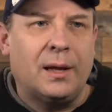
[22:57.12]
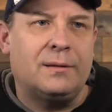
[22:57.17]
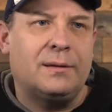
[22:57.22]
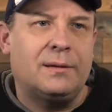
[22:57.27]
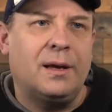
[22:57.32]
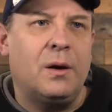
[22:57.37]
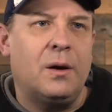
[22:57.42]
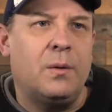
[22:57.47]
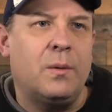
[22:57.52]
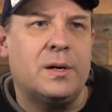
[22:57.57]

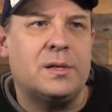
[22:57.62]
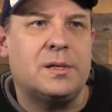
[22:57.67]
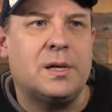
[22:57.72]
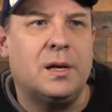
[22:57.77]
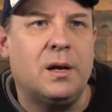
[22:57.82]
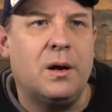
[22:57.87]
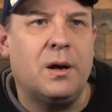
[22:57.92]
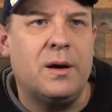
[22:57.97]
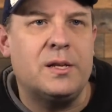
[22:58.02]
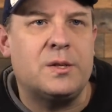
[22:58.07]
where
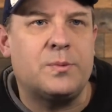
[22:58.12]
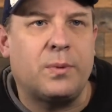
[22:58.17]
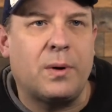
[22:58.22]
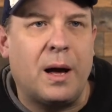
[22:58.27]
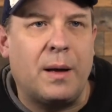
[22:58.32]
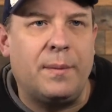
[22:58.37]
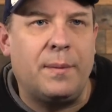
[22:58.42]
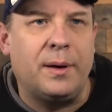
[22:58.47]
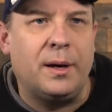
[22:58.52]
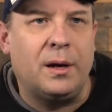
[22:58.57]
it's going to go. It's
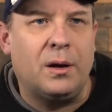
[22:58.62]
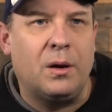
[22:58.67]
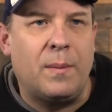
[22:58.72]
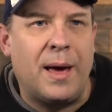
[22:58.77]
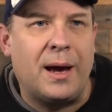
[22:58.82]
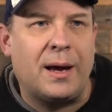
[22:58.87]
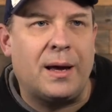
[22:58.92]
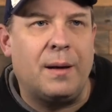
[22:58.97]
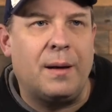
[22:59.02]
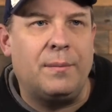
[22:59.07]
probably going to
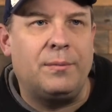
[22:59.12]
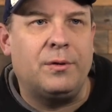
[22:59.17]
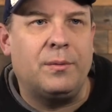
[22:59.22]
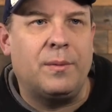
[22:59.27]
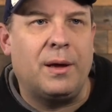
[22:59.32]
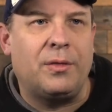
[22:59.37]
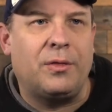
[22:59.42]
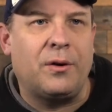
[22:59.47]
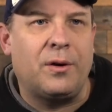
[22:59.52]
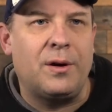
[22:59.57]
go back up
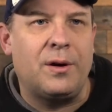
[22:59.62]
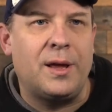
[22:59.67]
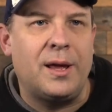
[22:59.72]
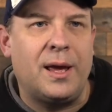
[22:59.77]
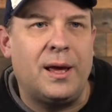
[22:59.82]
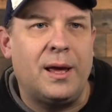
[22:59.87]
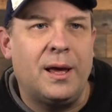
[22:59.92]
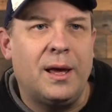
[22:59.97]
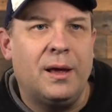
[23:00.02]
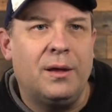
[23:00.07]
to about
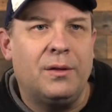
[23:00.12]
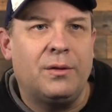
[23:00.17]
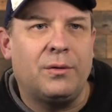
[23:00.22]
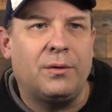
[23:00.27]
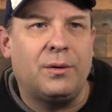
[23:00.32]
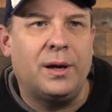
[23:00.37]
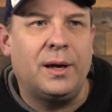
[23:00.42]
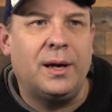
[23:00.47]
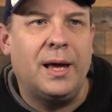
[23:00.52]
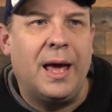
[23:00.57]

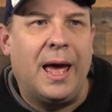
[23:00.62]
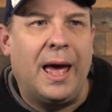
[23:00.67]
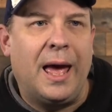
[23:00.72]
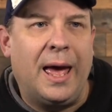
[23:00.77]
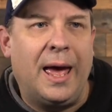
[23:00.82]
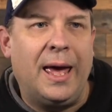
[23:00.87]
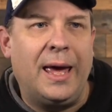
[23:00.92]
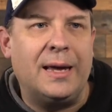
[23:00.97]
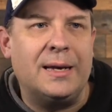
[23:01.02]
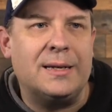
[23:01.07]

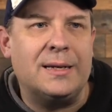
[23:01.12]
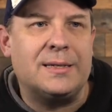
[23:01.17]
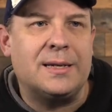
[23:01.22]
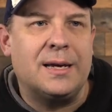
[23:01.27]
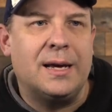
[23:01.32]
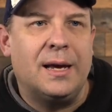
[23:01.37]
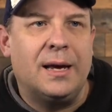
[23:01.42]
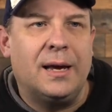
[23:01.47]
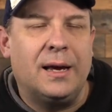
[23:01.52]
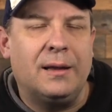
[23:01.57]

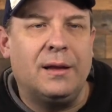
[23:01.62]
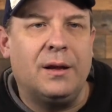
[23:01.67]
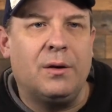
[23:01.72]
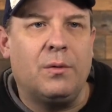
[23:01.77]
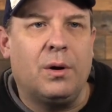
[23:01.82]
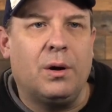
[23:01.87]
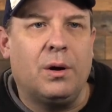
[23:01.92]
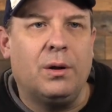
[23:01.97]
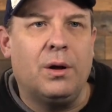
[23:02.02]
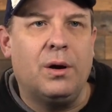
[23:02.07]
33.8 and
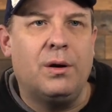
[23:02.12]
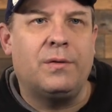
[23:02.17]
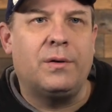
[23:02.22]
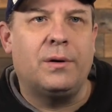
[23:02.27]
then roll